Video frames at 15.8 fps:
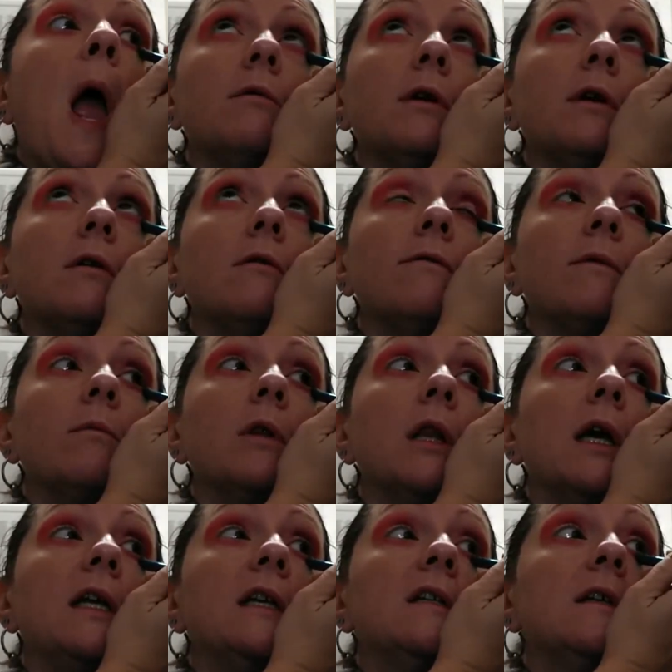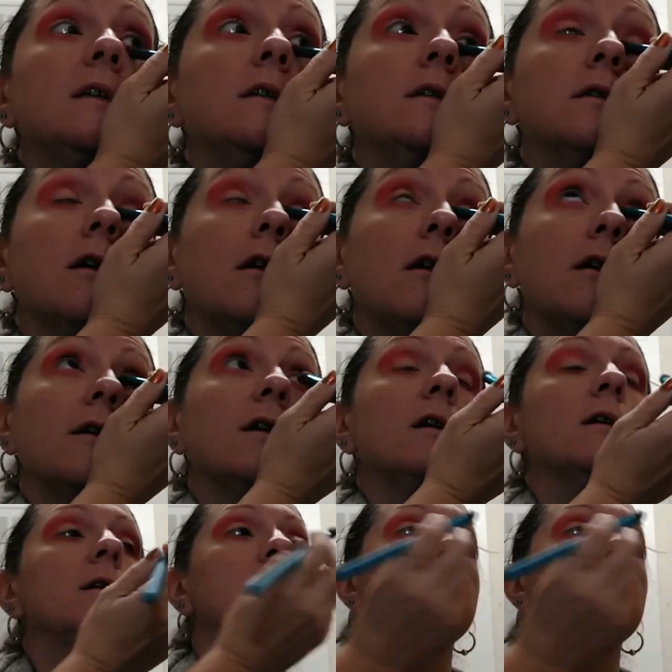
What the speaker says: you want to go from light to dark.